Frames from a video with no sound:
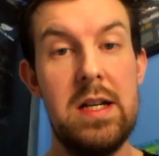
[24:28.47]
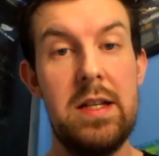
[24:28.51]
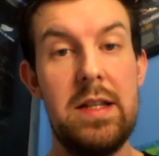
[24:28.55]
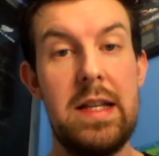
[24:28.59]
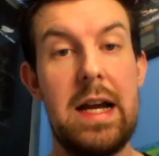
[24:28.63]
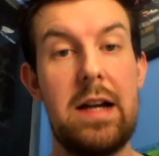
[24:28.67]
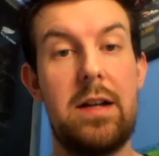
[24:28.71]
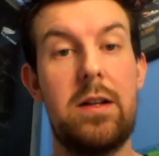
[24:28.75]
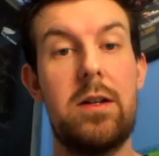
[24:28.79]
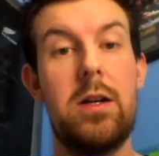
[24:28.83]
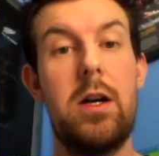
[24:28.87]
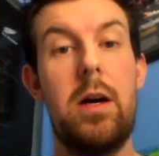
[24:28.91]

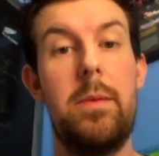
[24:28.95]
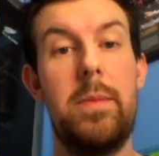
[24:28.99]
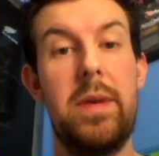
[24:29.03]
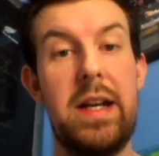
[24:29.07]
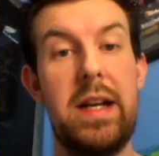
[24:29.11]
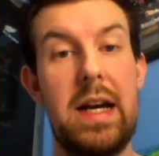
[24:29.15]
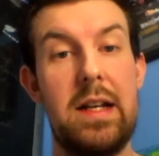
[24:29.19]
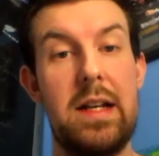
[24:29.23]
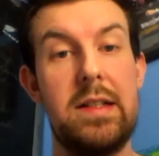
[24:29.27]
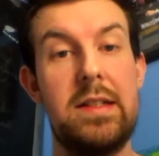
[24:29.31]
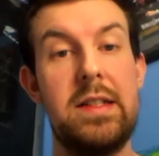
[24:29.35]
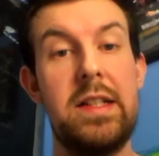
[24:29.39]
that
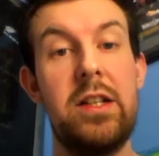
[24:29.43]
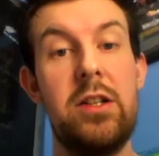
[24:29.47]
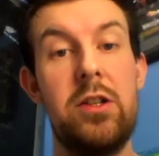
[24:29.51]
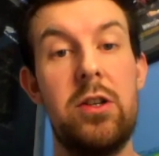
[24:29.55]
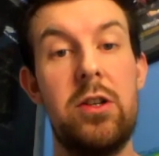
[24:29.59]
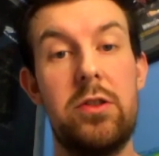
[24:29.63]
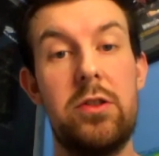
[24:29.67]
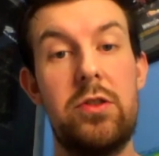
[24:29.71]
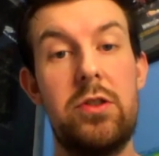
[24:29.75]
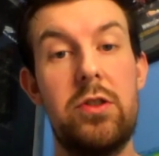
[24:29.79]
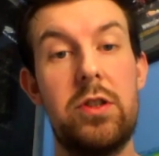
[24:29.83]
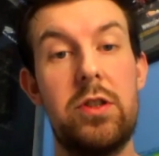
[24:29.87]
commonality,
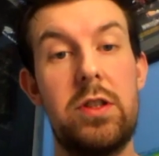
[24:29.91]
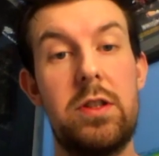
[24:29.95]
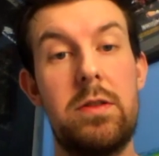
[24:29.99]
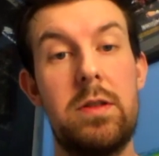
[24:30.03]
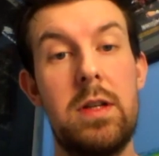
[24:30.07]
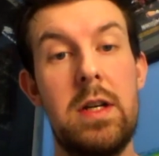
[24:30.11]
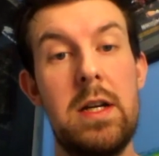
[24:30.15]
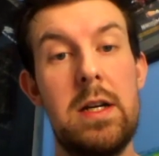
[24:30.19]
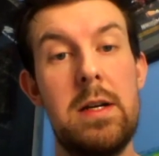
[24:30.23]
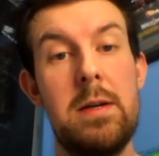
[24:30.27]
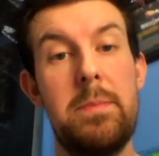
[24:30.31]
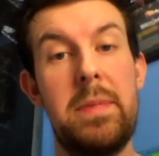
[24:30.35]
not just
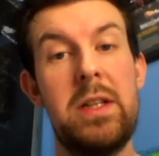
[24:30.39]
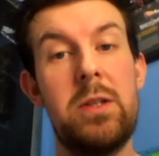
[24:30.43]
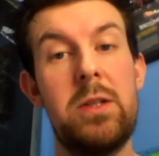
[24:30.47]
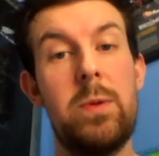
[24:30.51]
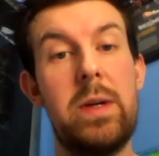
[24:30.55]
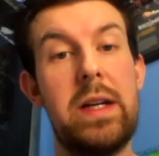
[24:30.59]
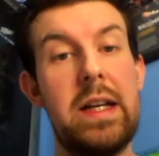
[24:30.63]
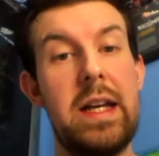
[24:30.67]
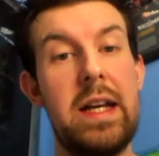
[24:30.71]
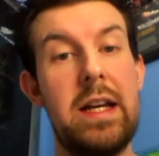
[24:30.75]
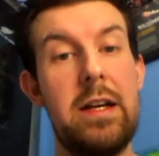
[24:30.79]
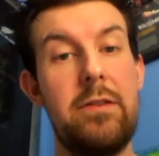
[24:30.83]

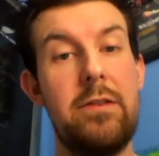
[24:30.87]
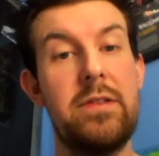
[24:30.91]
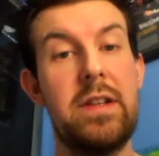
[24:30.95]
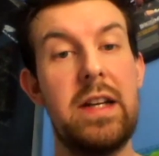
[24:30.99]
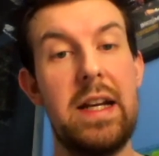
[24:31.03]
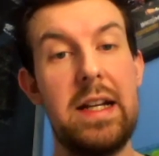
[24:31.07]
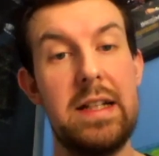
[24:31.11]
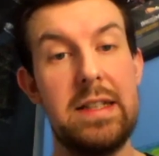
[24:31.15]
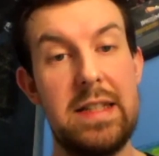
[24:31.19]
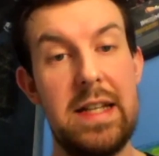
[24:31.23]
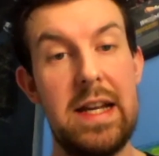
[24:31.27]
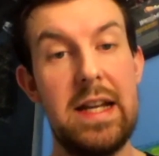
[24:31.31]
between
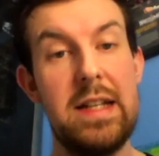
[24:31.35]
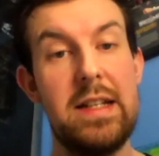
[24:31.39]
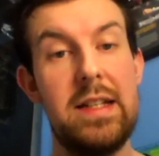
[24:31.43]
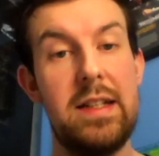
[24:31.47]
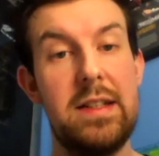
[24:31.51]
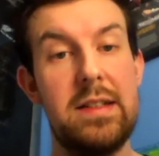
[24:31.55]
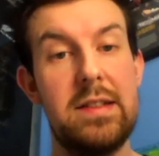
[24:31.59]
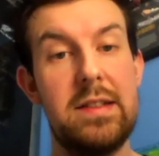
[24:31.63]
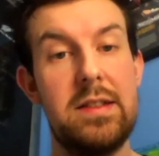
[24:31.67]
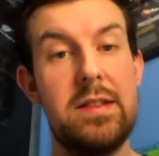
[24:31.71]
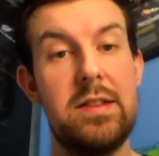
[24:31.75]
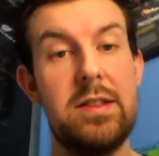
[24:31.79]
healthcare
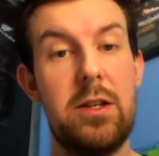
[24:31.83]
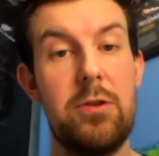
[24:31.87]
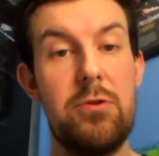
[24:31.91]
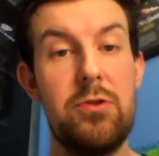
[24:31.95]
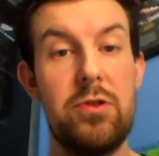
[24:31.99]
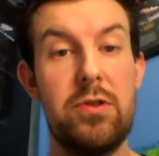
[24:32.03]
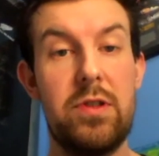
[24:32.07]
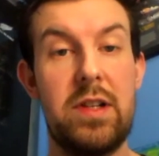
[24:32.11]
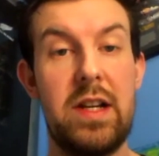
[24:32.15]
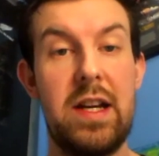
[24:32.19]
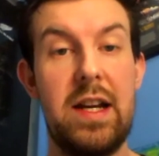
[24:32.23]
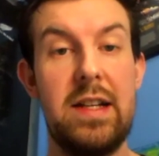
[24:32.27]
settings and
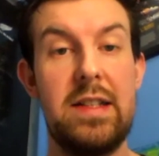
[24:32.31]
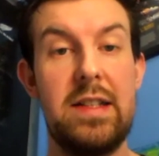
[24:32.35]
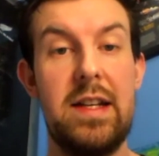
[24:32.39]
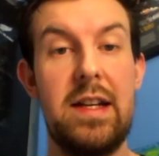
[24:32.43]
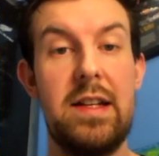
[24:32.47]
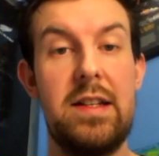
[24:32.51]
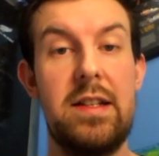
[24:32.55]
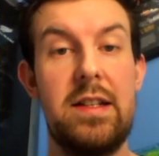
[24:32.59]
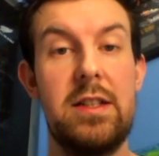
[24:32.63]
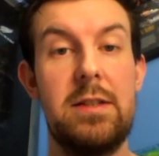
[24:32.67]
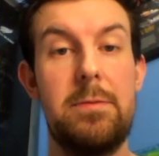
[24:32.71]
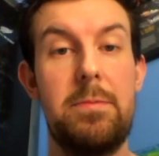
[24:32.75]
social care
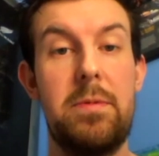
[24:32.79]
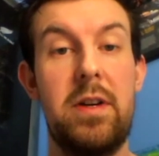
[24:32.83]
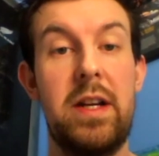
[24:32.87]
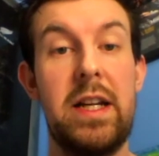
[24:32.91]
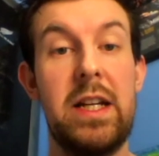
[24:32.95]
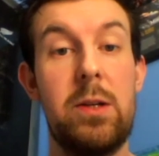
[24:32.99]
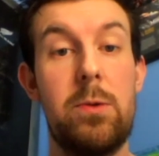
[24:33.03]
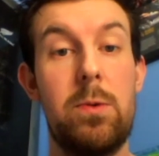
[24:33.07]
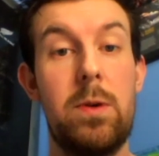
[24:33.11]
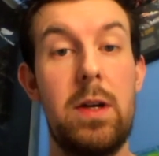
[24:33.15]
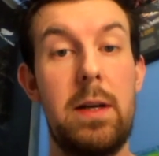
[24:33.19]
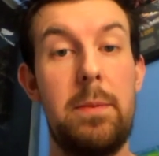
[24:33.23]
settings, but
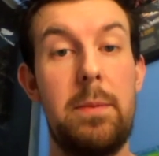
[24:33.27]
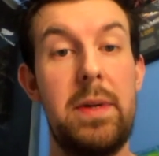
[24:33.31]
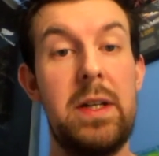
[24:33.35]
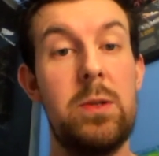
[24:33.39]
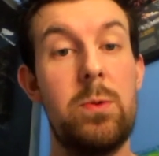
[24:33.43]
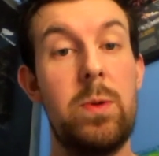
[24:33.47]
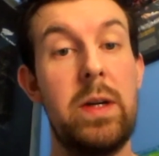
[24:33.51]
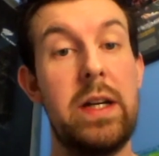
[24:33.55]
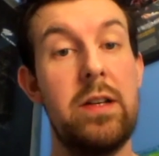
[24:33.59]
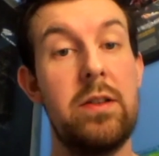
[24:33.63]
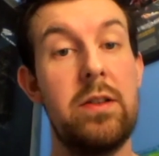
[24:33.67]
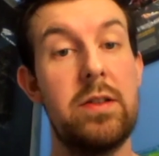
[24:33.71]
equally
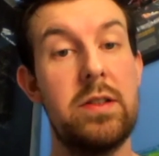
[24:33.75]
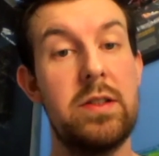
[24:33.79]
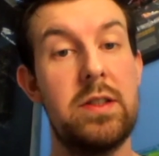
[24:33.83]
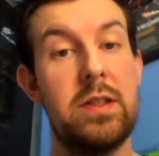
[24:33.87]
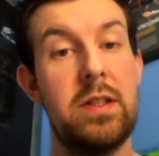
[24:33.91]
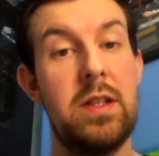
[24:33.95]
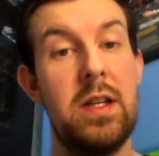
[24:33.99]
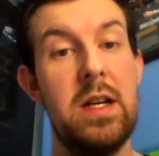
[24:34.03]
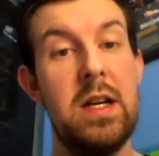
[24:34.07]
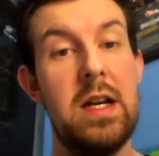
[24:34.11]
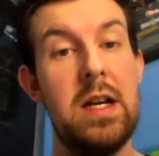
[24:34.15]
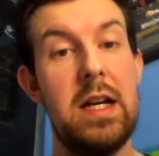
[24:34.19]
between
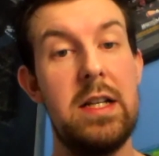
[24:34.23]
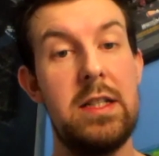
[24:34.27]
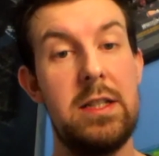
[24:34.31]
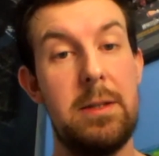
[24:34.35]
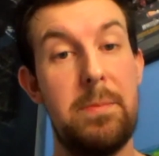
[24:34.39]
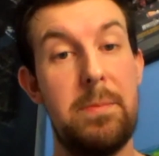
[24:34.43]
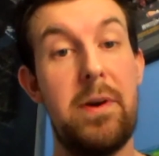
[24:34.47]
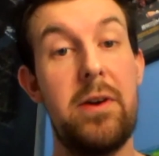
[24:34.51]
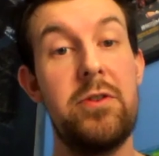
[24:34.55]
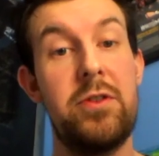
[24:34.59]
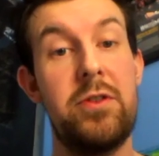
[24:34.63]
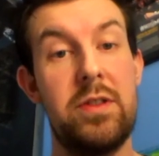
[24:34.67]
us as a
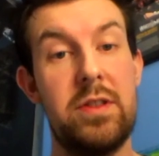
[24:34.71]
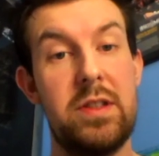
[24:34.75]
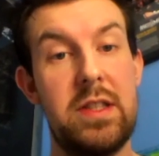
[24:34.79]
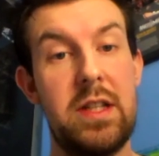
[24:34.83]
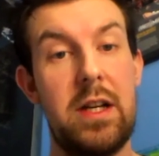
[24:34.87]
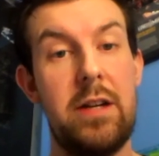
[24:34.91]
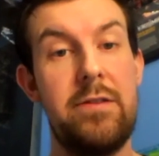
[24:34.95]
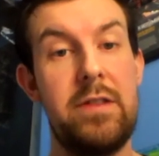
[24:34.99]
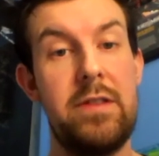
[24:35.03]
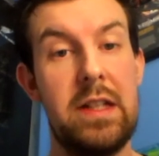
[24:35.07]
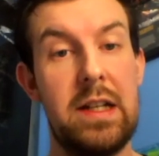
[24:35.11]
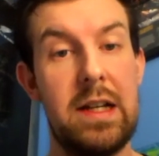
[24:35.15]
patient
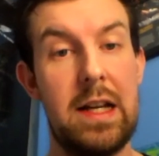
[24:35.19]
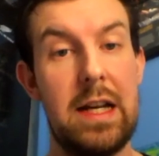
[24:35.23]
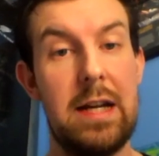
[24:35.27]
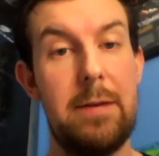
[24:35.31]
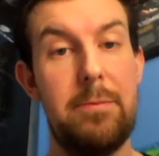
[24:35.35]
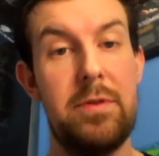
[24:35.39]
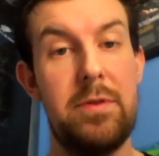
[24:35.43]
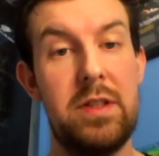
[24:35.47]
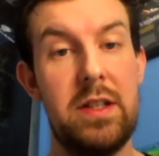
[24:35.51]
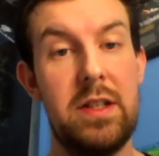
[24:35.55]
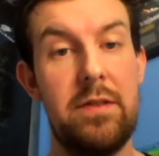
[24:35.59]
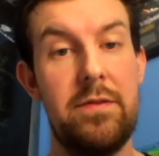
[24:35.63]
safety
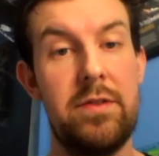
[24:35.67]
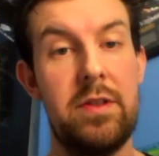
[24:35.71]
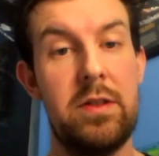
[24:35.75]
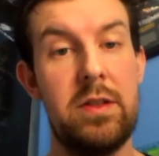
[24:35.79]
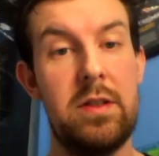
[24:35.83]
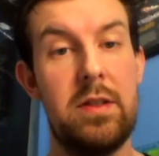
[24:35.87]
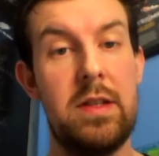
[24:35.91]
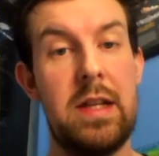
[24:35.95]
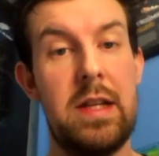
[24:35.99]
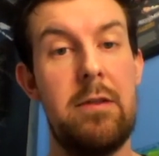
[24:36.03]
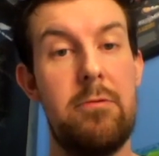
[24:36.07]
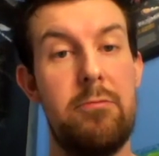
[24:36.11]
collaborative at
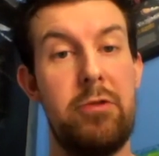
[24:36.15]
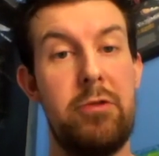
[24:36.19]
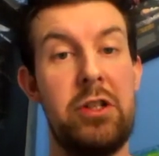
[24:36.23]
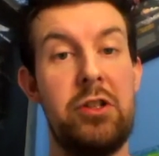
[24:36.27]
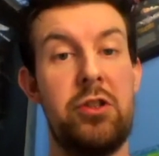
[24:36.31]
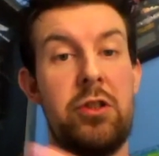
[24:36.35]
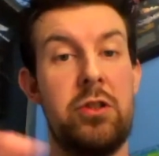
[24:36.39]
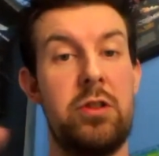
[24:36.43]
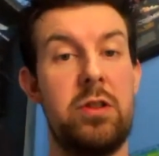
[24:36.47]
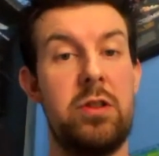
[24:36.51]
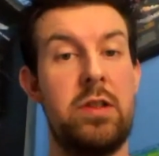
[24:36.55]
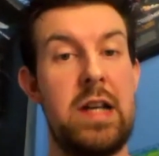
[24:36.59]
that
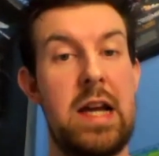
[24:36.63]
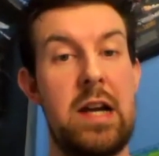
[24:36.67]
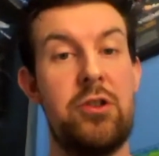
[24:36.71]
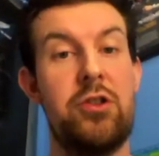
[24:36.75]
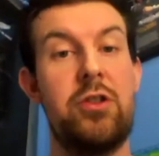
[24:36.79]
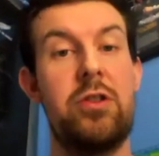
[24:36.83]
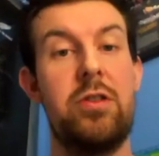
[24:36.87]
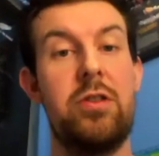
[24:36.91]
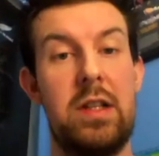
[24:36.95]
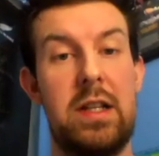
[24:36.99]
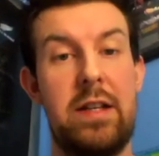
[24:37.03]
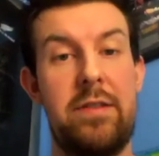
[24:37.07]
regional and
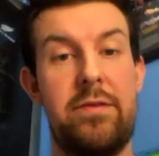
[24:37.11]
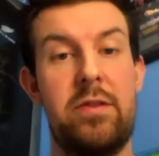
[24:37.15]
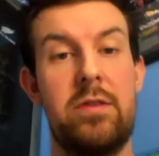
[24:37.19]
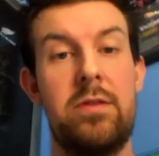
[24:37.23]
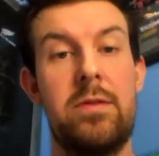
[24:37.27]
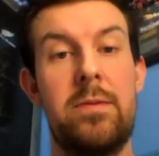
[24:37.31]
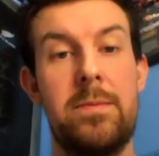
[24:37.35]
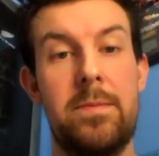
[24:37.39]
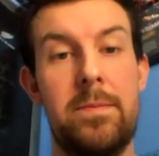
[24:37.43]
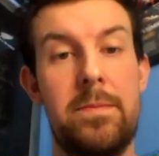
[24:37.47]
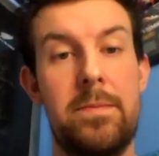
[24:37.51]
national level.